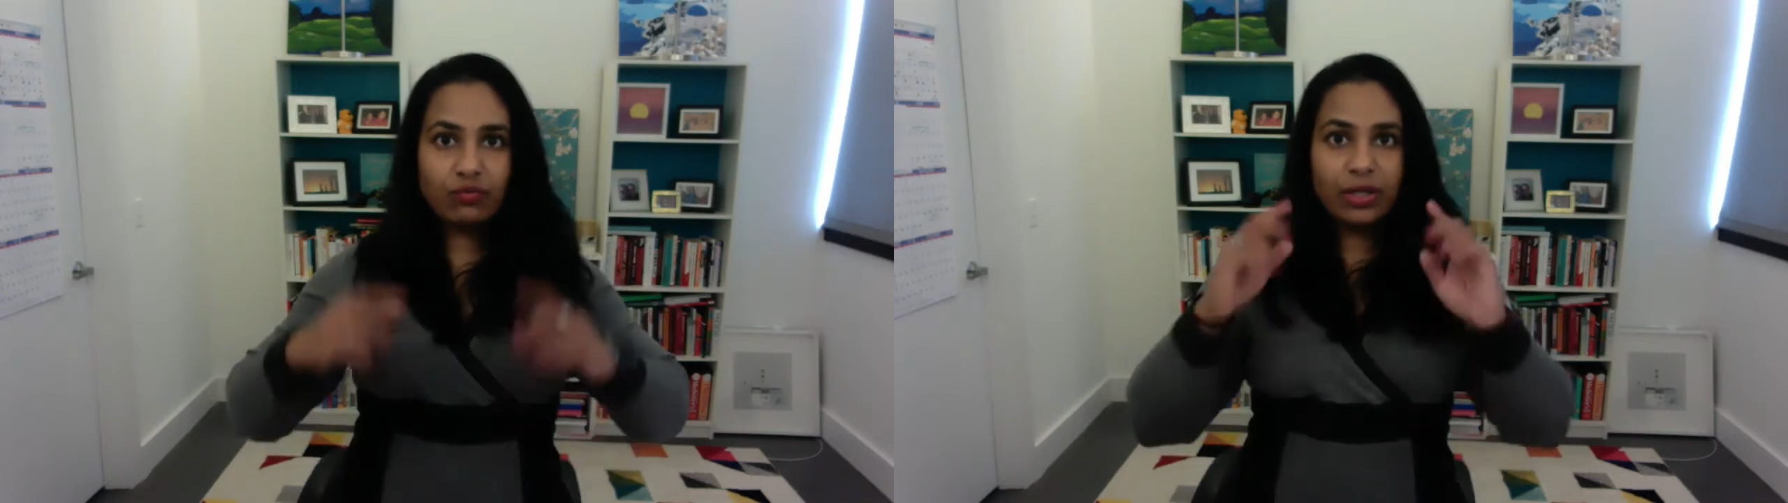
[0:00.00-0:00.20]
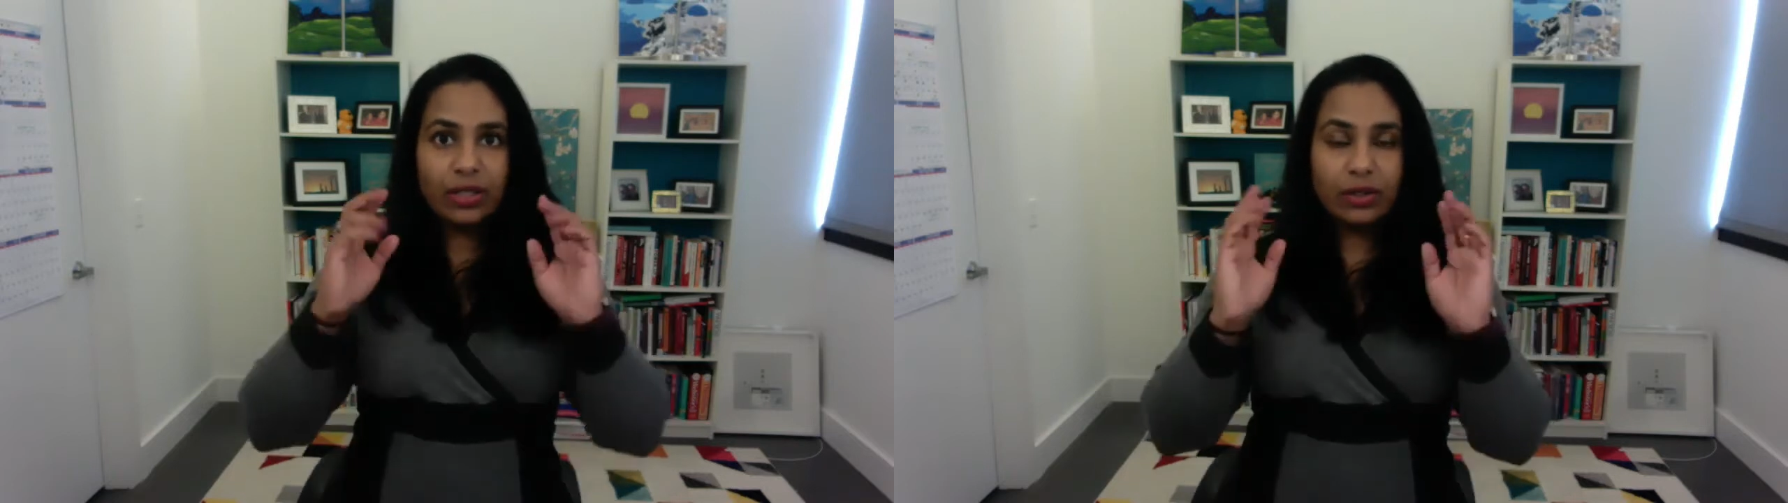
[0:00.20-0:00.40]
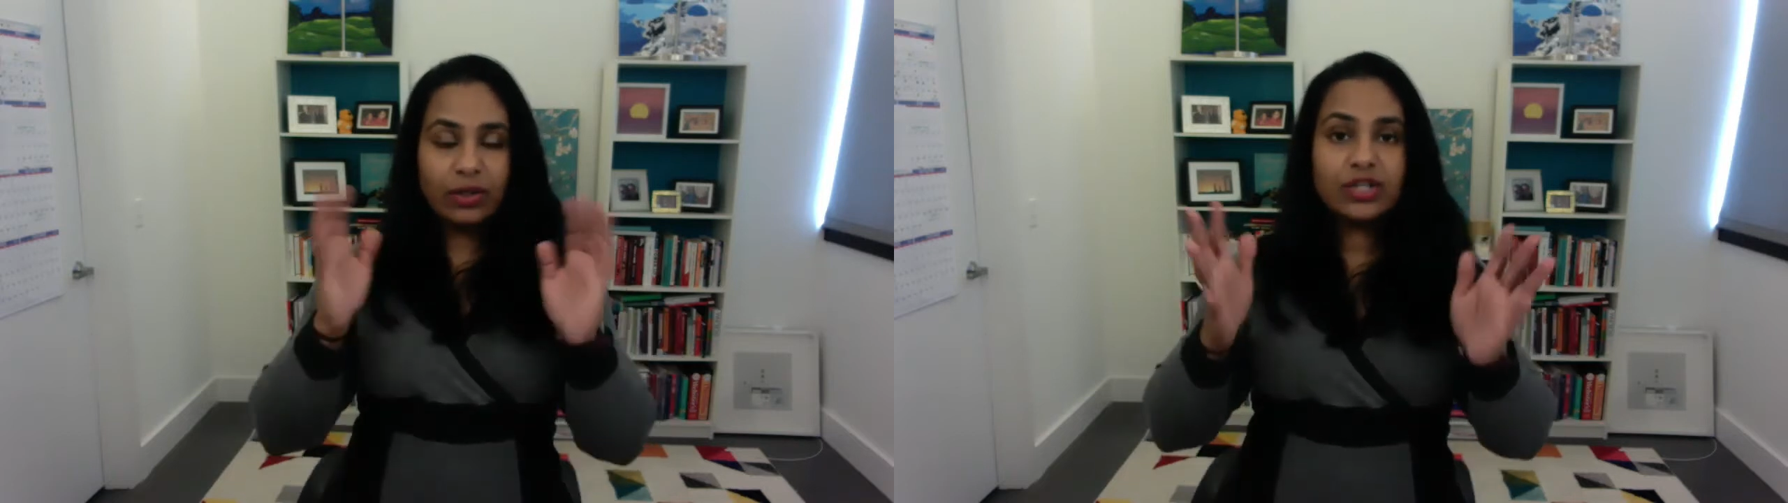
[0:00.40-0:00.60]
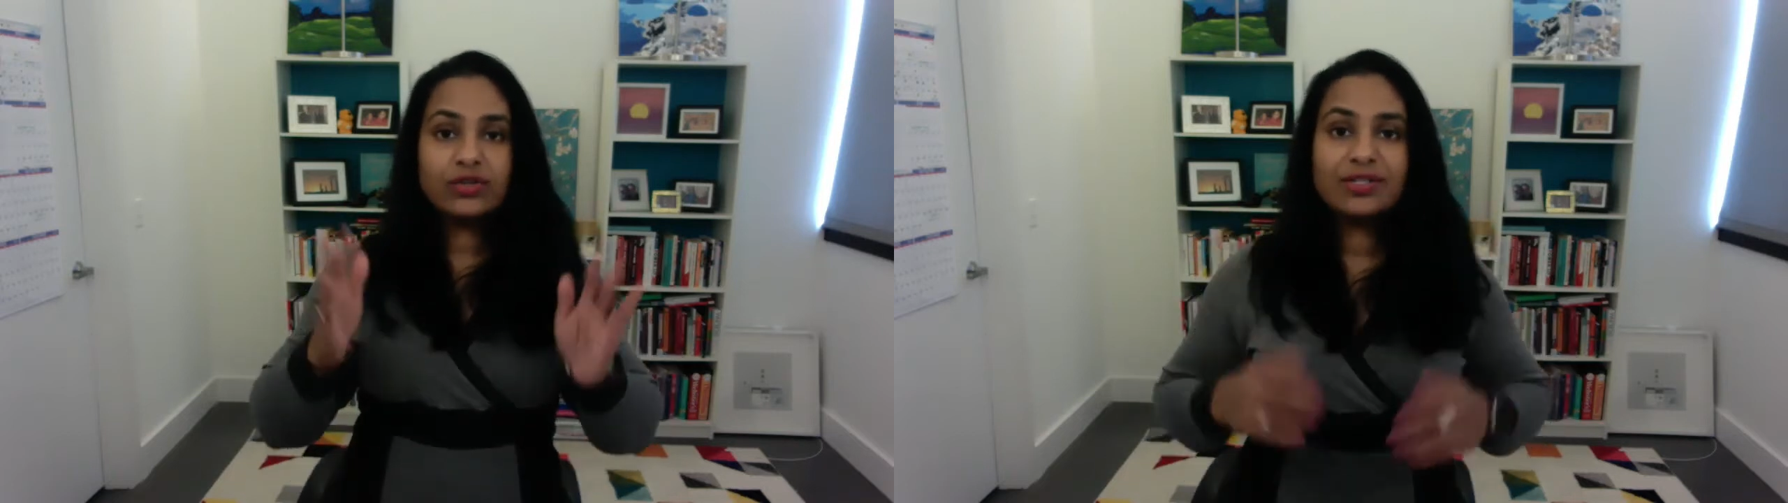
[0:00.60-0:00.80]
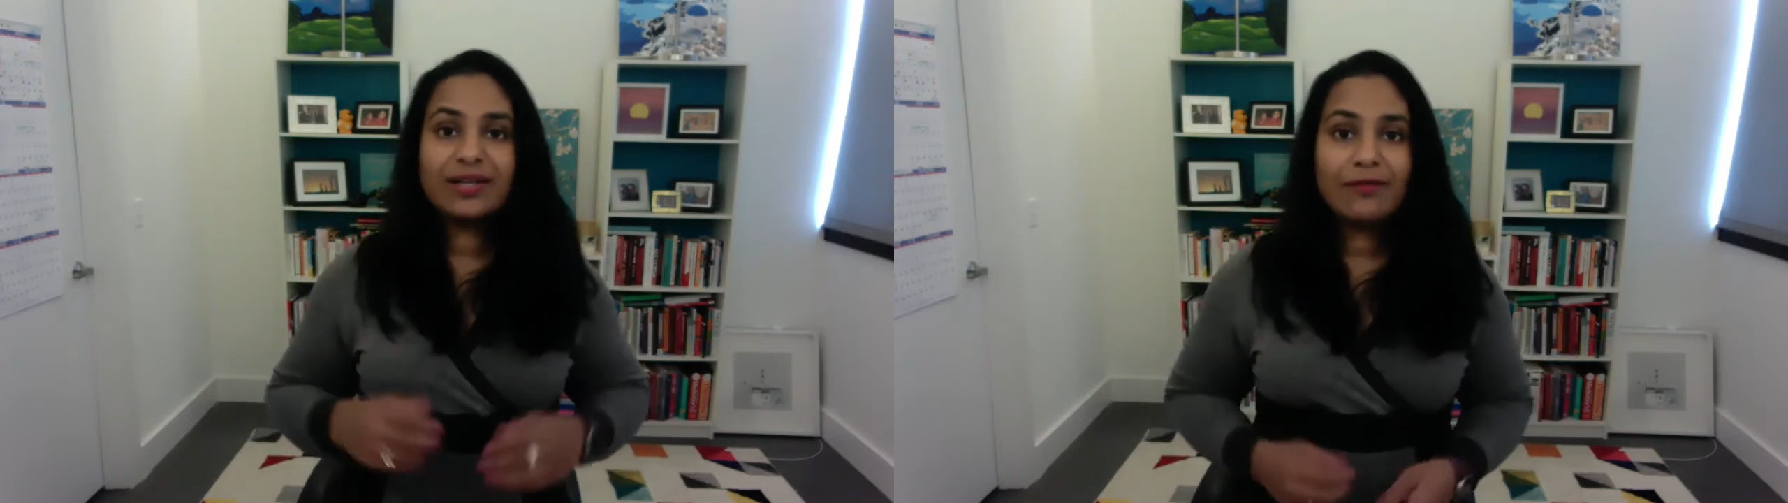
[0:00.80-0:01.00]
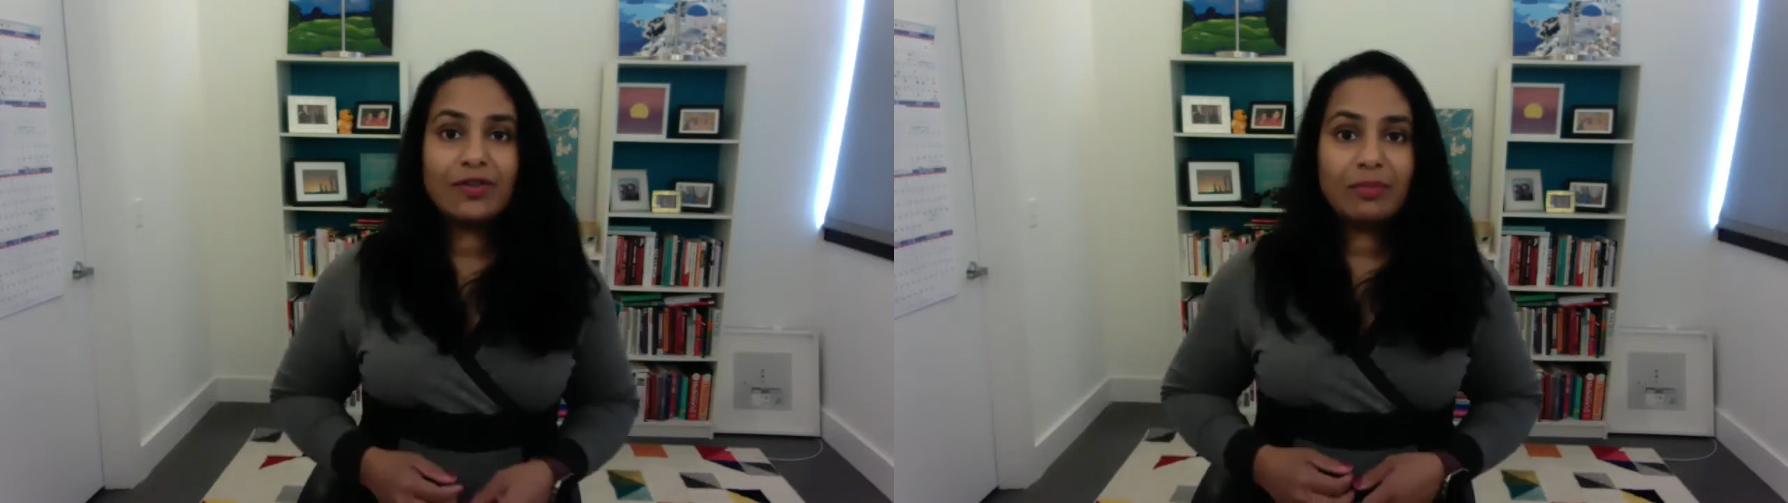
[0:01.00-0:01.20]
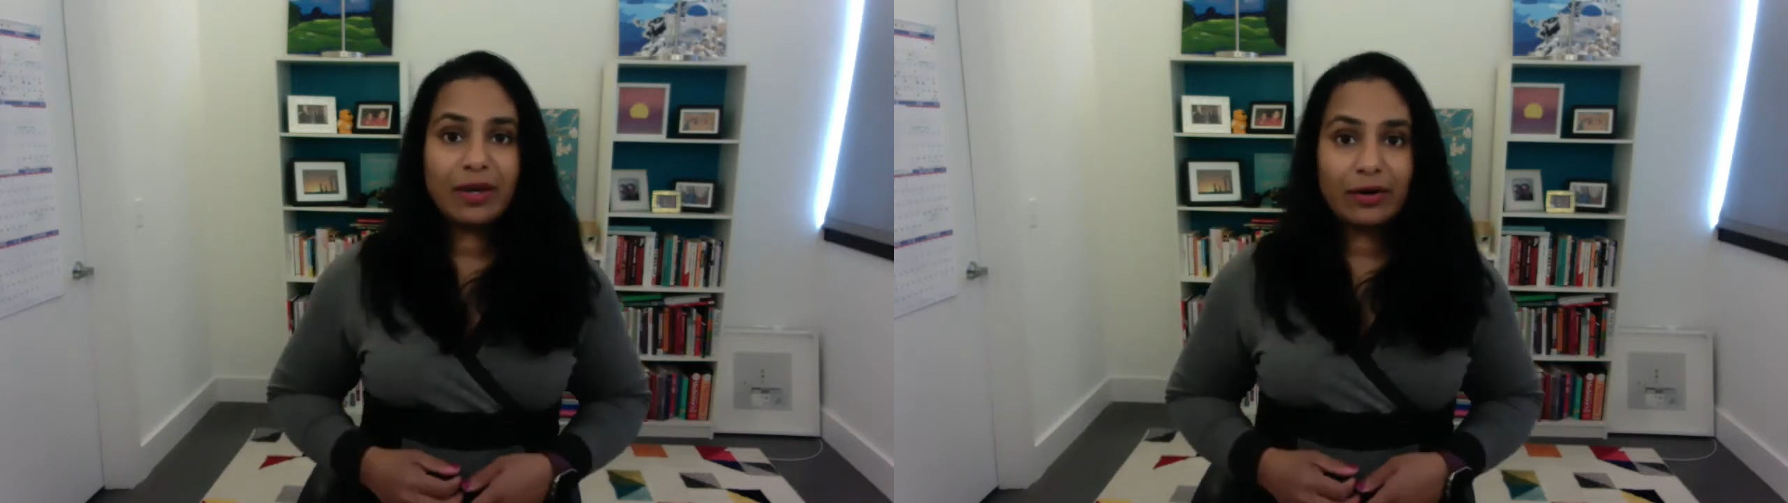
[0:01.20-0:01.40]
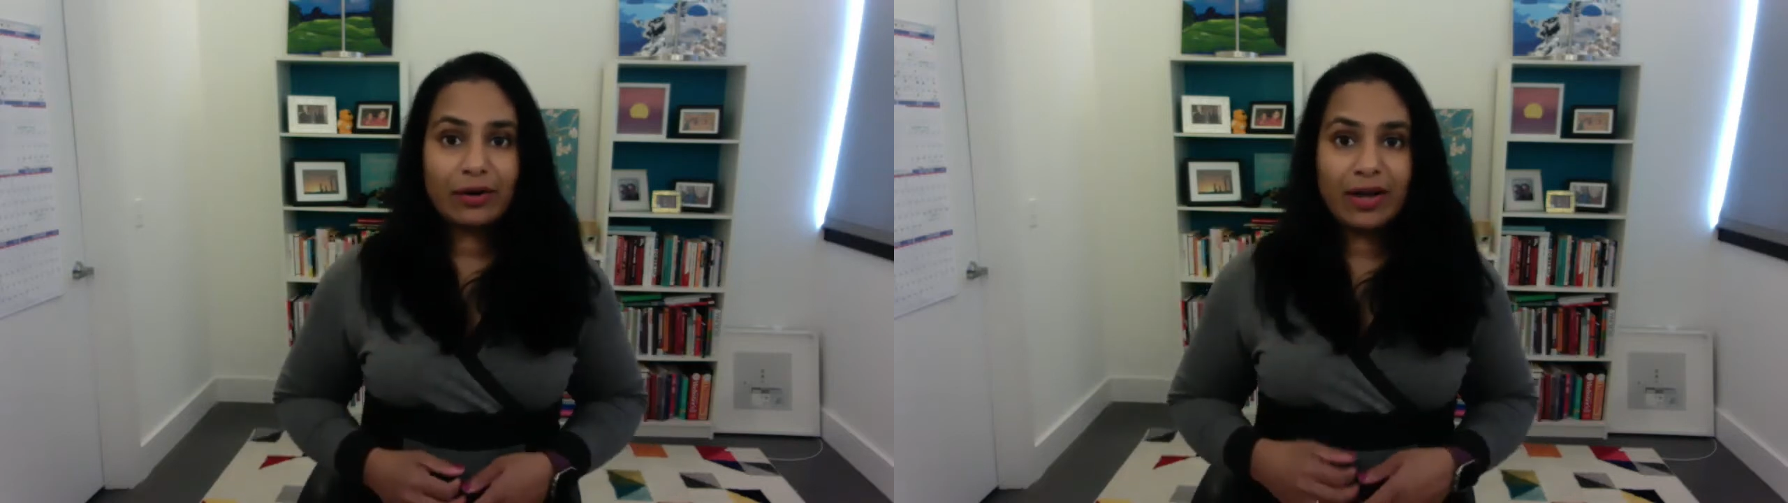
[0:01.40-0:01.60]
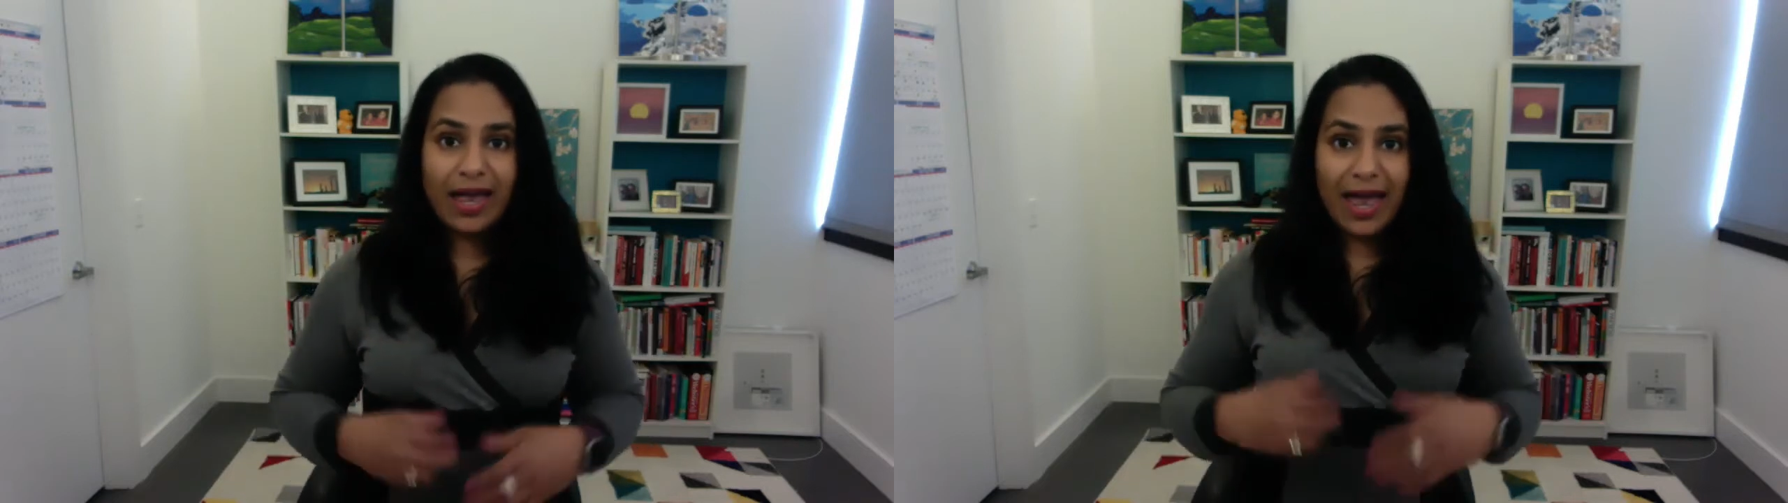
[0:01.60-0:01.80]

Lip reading: really look at yourself in the mirror,